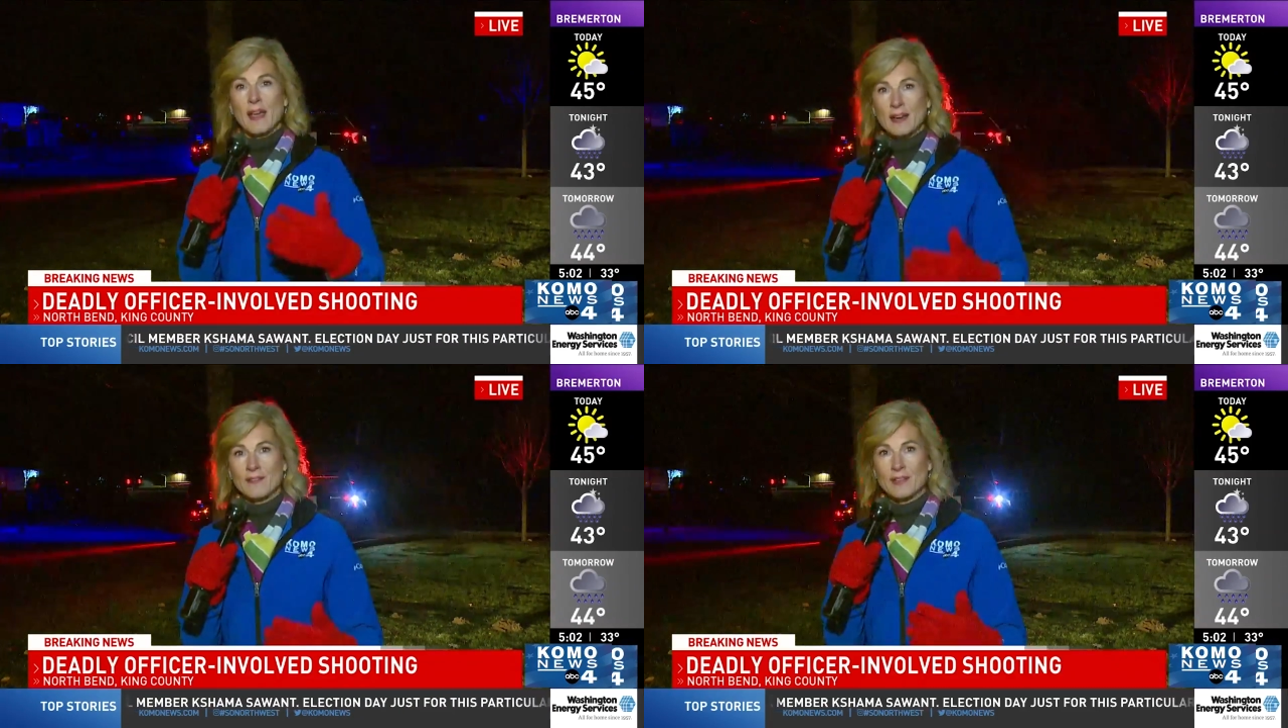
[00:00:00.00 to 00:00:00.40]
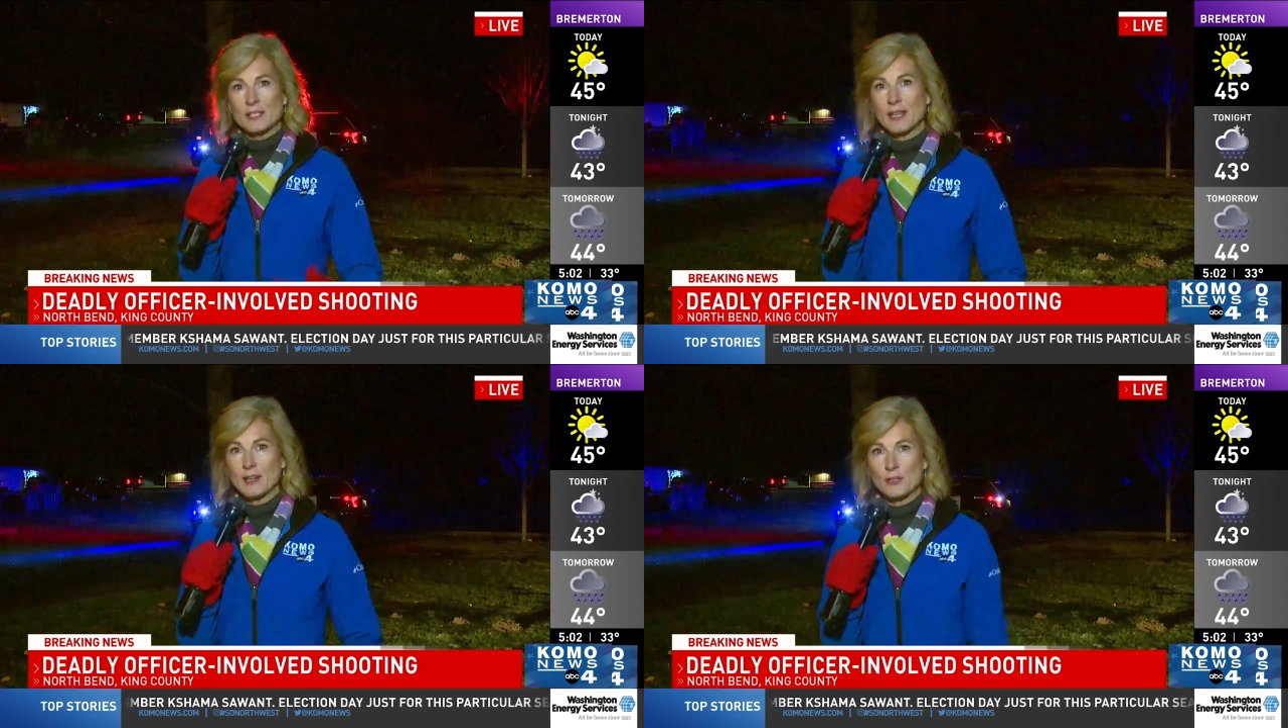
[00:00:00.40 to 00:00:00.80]
and
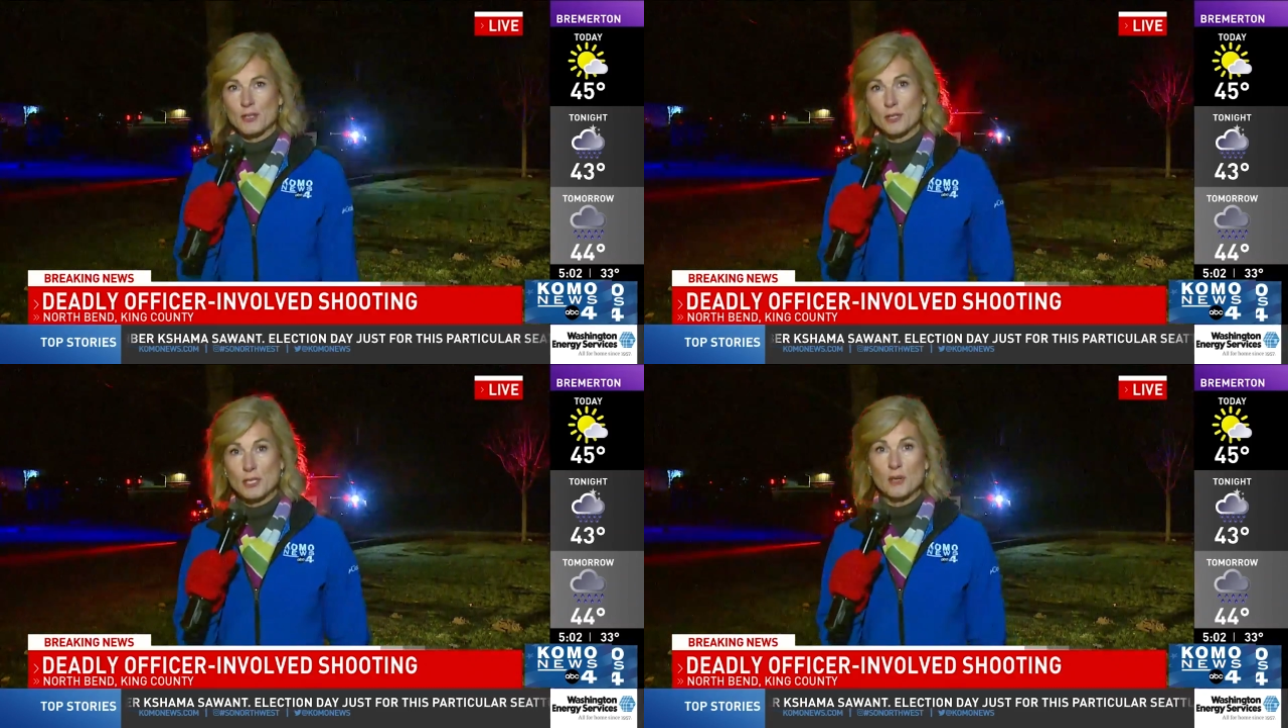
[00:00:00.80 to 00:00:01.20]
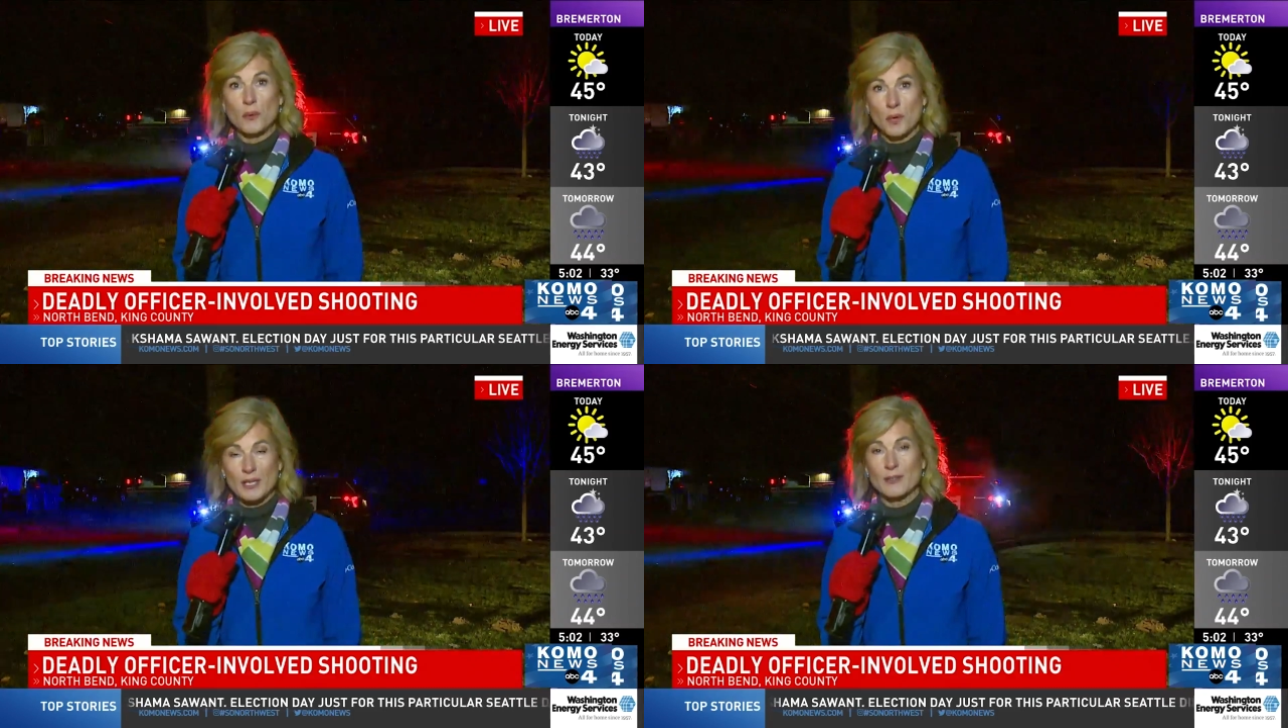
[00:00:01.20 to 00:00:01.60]
investigators are still
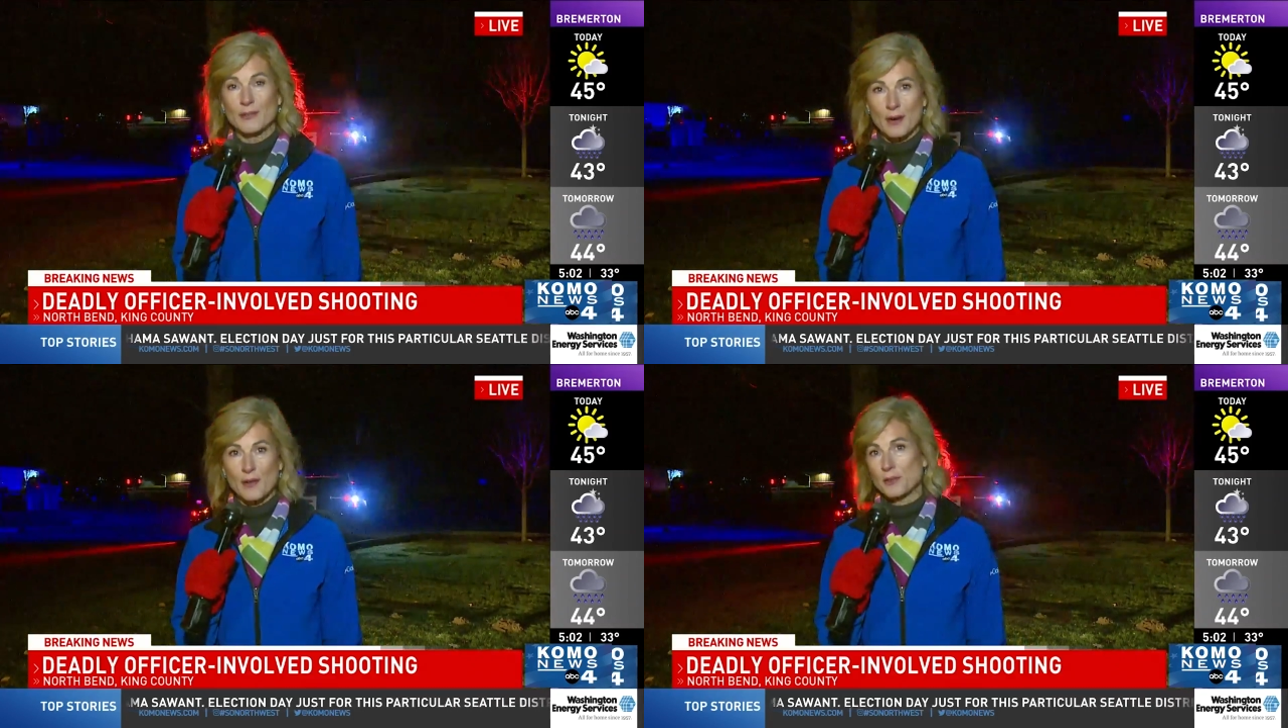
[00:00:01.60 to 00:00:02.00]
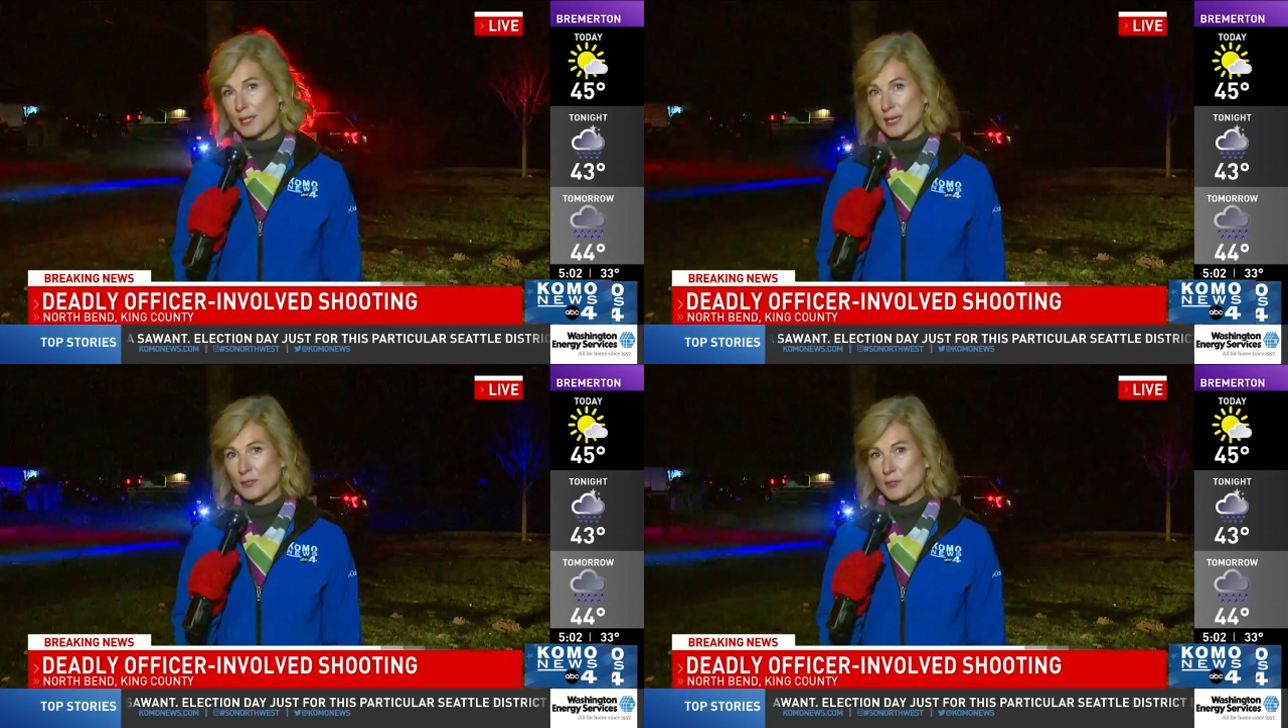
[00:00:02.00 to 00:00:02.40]
working to figure out
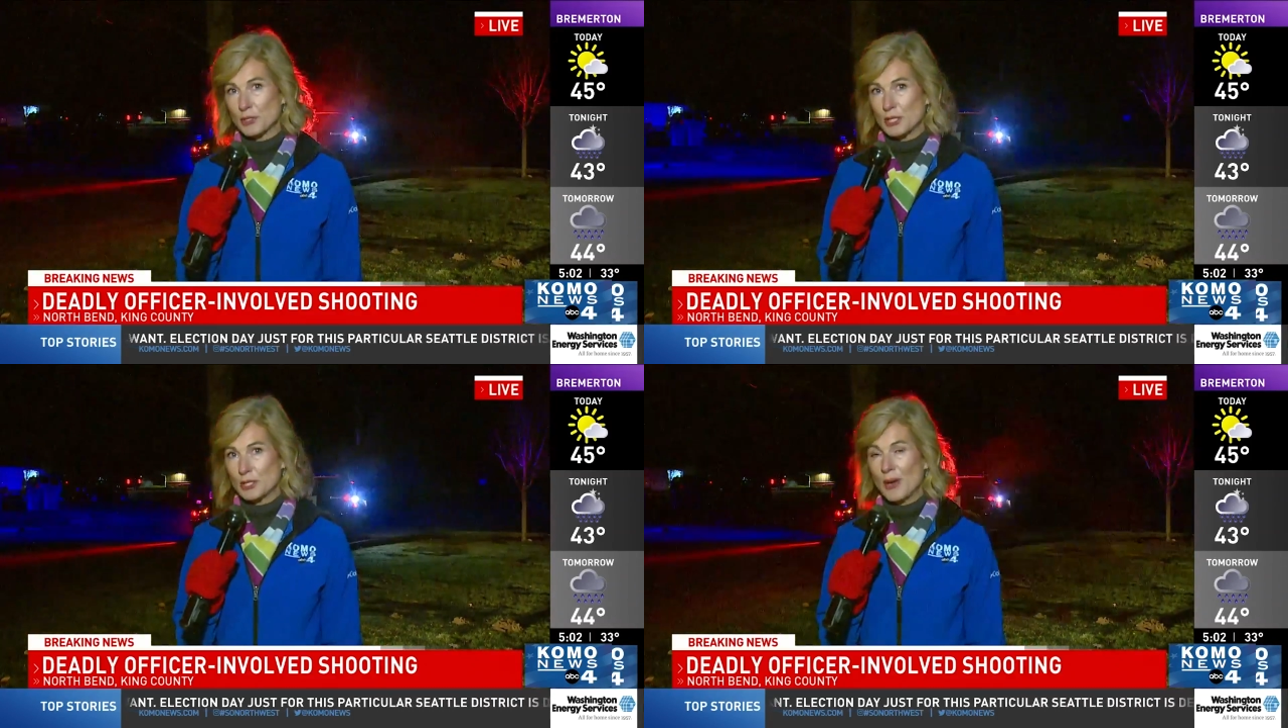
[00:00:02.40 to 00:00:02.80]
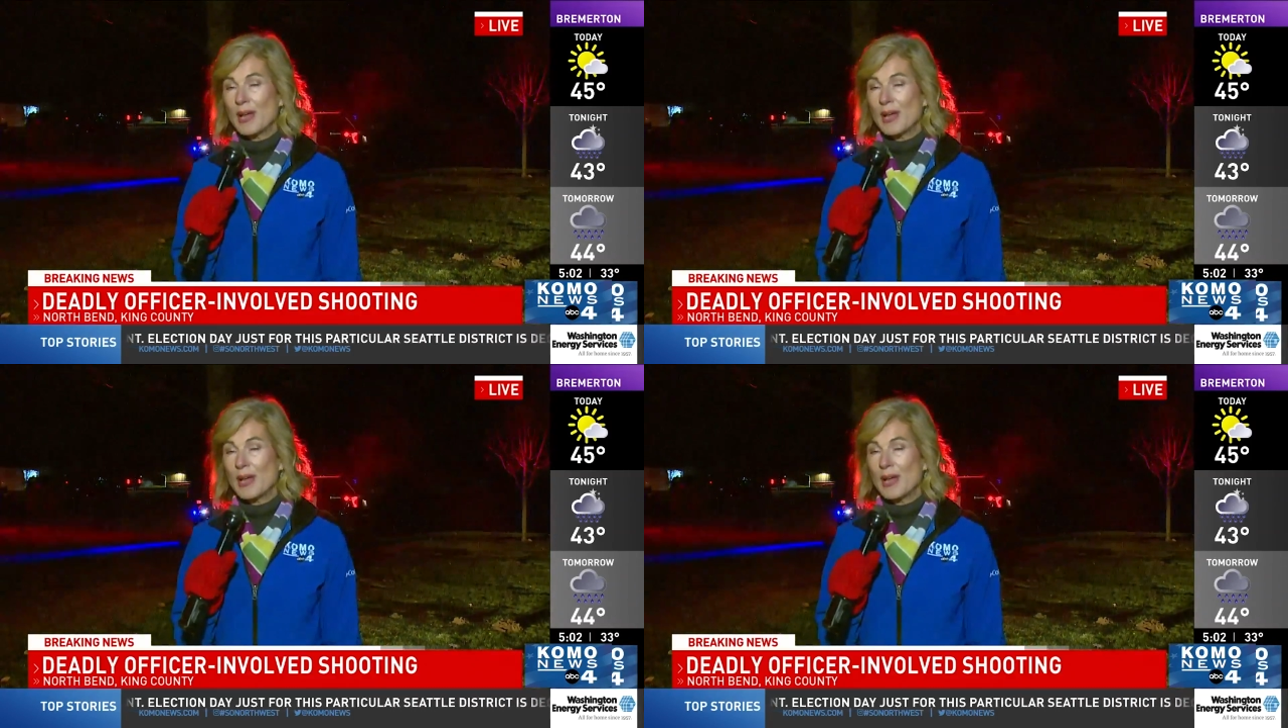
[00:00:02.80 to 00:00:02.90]
those answers too.